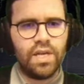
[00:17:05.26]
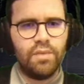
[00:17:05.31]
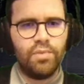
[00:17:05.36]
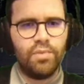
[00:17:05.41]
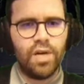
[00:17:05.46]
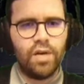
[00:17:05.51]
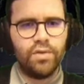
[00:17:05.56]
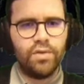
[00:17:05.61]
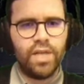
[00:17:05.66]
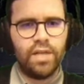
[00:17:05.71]

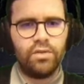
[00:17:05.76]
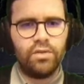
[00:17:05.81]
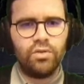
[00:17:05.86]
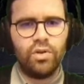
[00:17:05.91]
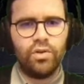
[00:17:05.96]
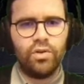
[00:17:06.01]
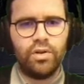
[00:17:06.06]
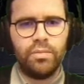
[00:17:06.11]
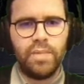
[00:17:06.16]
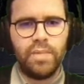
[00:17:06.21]
route can no
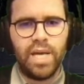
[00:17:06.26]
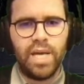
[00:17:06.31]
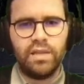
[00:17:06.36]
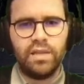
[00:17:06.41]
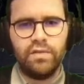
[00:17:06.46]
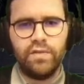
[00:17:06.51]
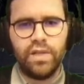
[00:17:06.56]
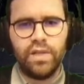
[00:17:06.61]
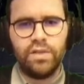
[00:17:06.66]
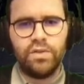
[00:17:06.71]
longer be
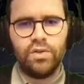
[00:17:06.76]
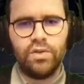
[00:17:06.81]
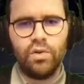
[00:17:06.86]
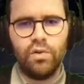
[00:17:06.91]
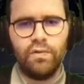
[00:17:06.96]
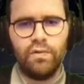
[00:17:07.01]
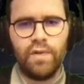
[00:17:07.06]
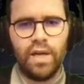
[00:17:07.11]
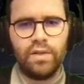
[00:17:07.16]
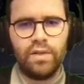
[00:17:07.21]
activated to no
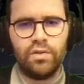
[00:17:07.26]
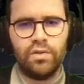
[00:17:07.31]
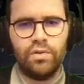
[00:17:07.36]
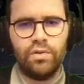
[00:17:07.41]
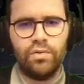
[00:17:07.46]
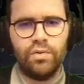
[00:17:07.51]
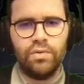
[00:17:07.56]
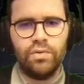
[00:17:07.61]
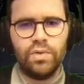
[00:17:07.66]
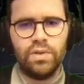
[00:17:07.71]
effect on a
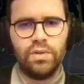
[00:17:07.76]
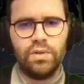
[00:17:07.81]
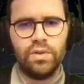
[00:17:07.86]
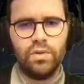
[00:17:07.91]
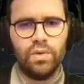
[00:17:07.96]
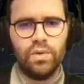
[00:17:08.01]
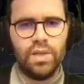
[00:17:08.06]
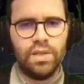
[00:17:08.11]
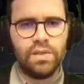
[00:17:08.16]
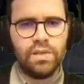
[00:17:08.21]
rooted
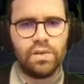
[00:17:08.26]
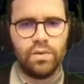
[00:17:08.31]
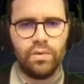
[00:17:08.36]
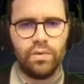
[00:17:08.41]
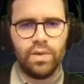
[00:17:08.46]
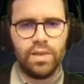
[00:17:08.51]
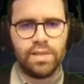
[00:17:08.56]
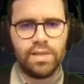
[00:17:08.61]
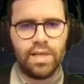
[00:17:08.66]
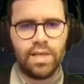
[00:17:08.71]
unit. So
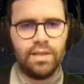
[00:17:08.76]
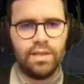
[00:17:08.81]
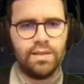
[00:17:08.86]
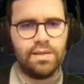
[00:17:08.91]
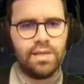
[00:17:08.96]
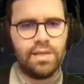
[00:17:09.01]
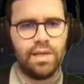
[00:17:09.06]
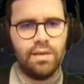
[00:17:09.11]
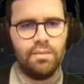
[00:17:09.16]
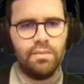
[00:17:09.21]
exactly the
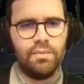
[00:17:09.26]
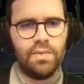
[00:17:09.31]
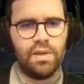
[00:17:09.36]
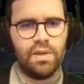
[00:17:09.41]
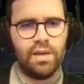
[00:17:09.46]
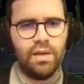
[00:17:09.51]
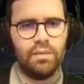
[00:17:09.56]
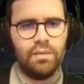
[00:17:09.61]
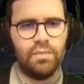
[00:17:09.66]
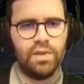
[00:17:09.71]
same
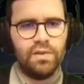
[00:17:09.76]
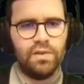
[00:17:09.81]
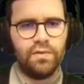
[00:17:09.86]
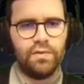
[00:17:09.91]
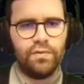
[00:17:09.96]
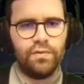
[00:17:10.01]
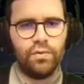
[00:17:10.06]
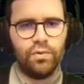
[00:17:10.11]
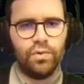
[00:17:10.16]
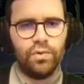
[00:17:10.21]
thing, but
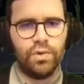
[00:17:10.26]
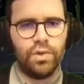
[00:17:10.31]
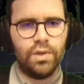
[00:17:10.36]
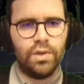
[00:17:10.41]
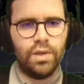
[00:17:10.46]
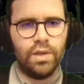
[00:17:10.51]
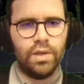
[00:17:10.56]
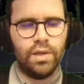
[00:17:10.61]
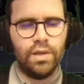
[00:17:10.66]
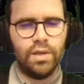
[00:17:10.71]

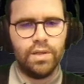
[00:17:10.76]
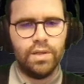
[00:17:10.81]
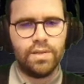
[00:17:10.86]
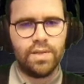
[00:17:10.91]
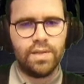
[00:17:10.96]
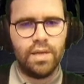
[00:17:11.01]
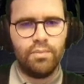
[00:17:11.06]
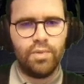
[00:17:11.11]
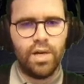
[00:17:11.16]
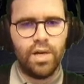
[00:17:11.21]
for
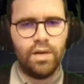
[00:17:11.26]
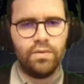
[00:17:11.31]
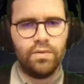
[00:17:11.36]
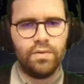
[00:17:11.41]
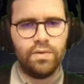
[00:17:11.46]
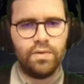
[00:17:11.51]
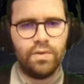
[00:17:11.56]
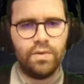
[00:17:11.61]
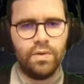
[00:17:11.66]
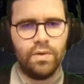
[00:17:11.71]
escape route.
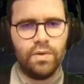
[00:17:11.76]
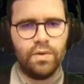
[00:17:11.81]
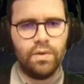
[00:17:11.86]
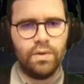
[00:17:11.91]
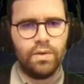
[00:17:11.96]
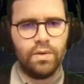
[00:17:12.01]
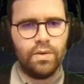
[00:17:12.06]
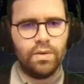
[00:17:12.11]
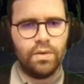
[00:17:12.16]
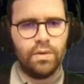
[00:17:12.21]

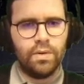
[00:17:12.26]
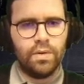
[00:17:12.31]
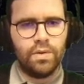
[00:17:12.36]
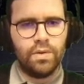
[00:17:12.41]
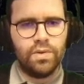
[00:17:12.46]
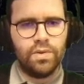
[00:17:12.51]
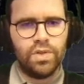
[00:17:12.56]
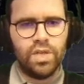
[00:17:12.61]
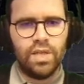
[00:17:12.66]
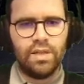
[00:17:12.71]

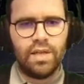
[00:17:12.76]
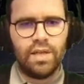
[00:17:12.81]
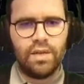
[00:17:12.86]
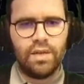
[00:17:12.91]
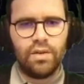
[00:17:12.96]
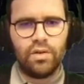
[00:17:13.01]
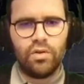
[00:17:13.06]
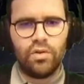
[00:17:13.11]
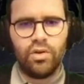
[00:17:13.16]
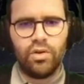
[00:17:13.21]
Cheating Death
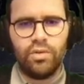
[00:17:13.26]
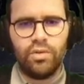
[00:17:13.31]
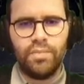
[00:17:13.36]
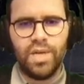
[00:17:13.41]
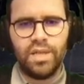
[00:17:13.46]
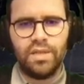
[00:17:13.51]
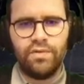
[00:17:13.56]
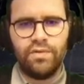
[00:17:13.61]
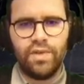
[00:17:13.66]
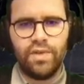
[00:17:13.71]
can no longer be
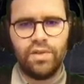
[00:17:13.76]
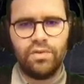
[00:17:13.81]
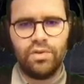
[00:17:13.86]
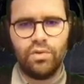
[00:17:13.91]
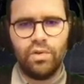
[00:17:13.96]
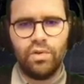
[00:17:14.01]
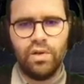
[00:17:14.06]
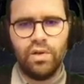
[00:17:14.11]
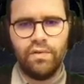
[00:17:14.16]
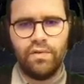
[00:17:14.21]
activated to
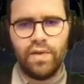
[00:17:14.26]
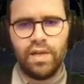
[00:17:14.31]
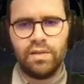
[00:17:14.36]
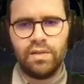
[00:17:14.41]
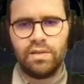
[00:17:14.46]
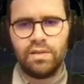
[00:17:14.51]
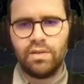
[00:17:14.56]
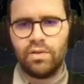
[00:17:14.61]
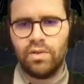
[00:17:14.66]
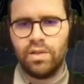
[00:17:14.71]
no
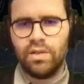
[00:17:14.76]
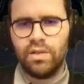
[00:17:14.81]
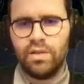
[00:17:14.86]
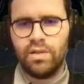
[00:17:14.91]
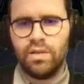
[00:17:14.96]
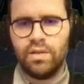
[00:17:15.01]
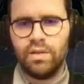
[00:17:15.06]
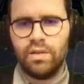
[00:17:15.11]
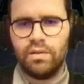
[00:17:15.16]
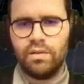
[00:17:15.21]
effect on
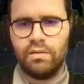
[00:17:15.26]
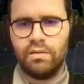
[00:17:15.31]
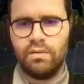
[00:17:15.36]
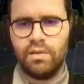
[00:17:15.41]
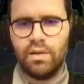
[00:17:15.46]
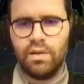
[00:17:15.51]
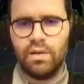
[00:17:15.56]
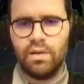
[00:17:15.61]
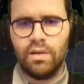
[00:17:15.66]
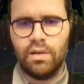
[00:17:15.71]

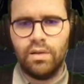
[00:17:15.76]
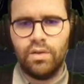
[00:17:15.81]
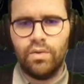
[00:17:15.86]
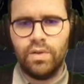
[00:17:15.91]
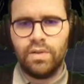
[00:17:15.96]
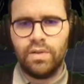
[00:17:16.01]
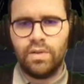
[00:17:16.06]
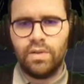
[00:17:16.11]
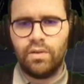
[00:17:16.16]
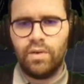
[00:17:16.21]
a
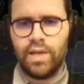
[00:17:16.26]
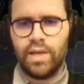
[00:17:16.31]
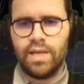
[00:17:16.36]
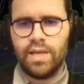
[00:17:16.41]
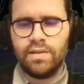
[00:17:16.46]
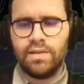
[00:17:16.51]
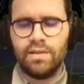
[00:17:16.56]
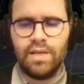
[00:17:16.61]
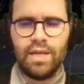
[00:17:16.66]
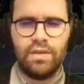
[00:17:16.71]
unit that already
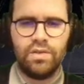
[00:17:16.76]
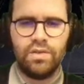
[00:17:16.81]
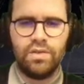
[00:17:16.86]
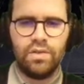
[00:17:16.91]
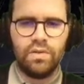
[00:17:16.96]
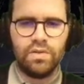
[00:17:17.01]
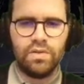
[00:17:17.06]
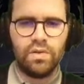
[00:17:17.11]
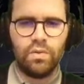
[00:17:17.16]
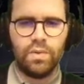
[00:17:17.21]
has a death
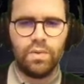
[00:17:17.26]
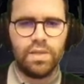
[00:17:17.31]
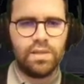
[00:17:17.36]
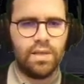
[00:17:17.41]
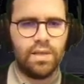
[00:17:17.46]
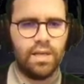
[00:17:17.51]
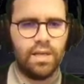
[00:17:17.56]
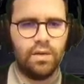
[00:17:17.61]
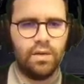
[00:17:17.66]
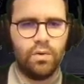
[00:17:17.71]
shield. So once
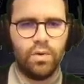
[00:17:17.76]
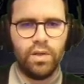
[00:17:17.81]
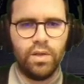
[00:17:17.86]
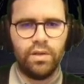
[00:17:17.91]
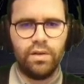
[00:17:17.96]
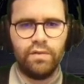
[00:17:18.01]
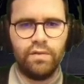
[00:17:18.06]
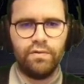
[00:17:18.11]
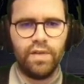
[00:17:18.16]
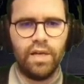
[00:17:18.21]
again,
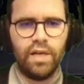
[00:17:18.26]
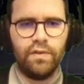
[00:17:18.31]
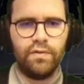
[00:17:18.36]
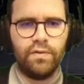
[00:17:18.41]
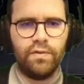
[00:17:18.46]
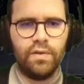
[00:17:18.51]
quality of life.